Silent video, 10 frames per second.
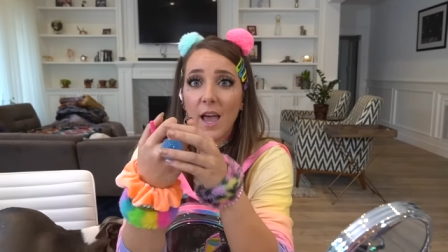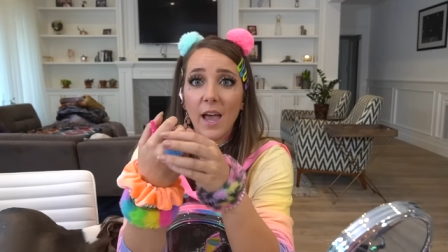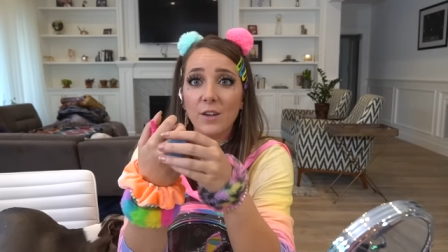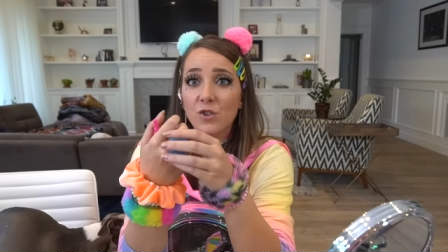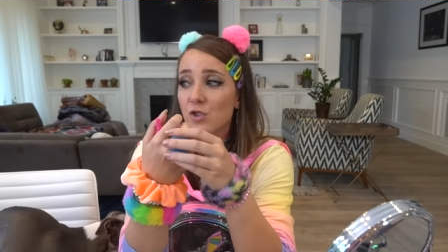
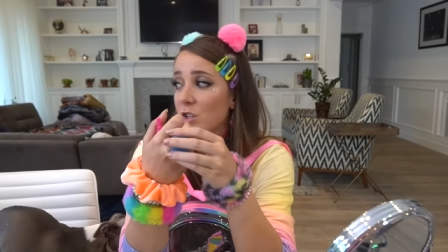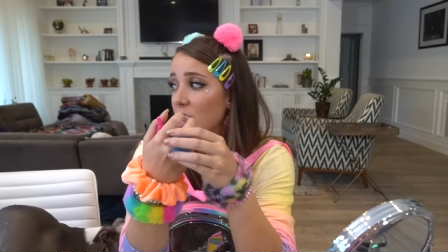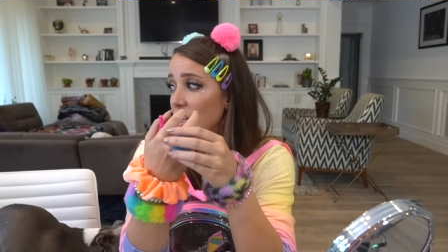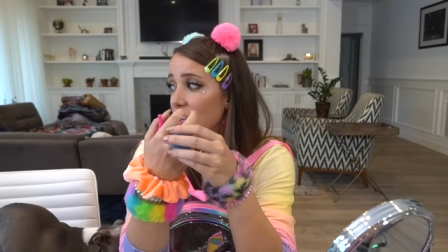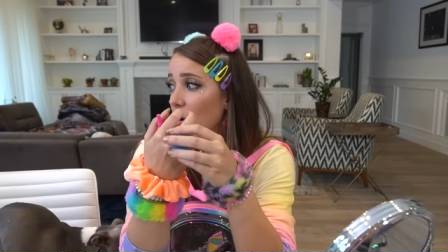and
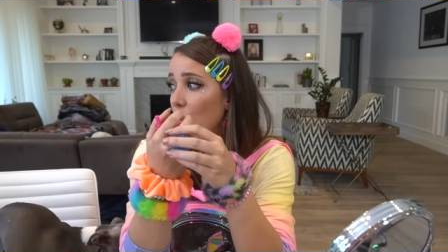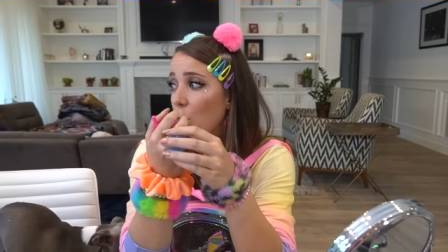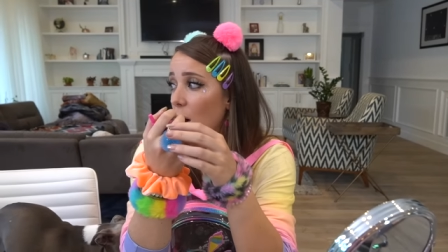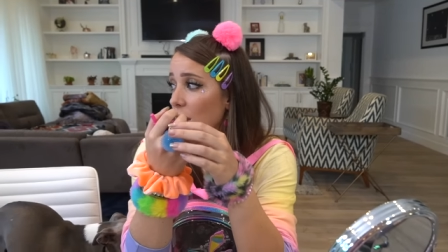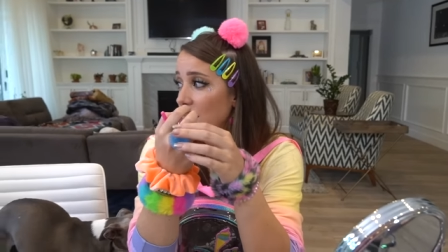she
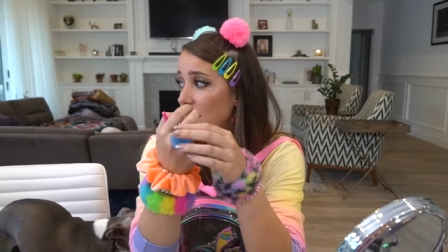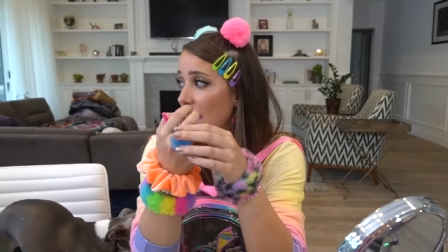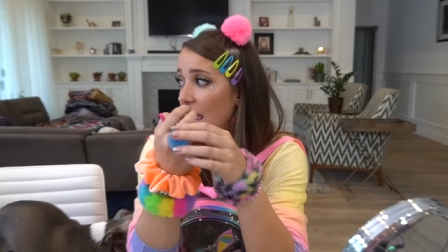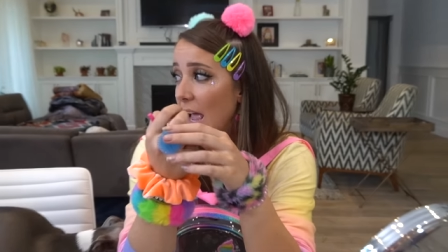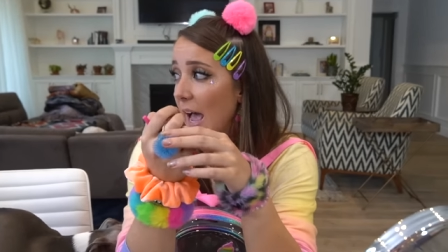wanted
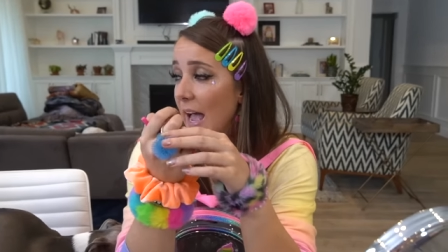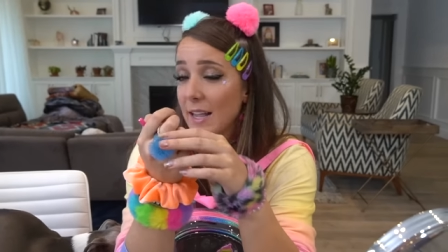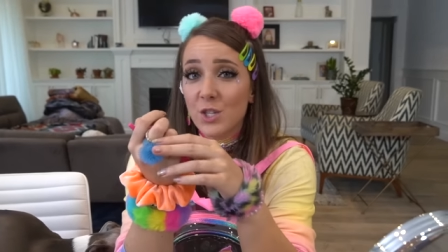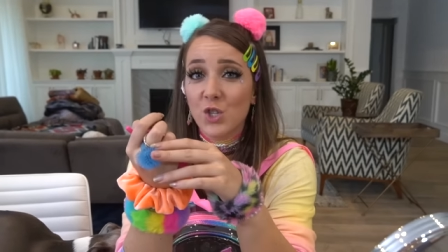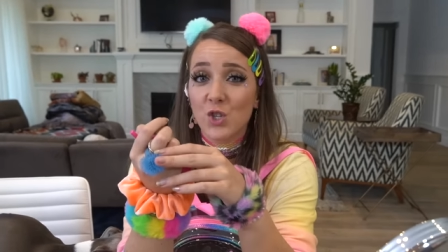that
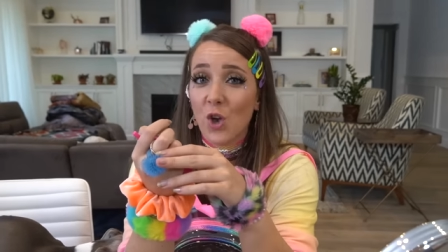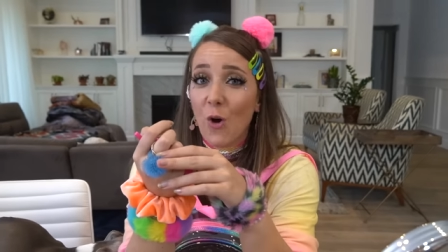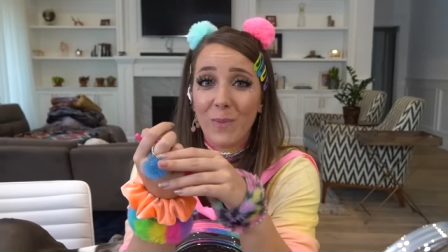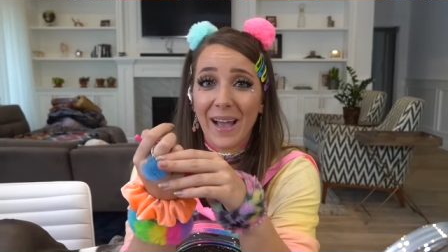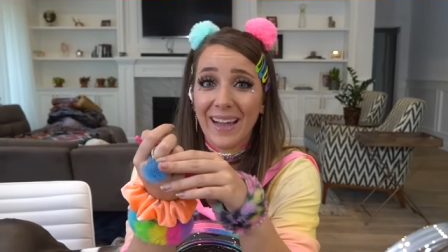hat
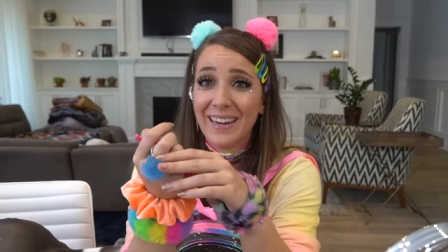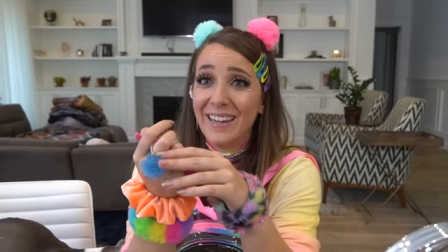so bad.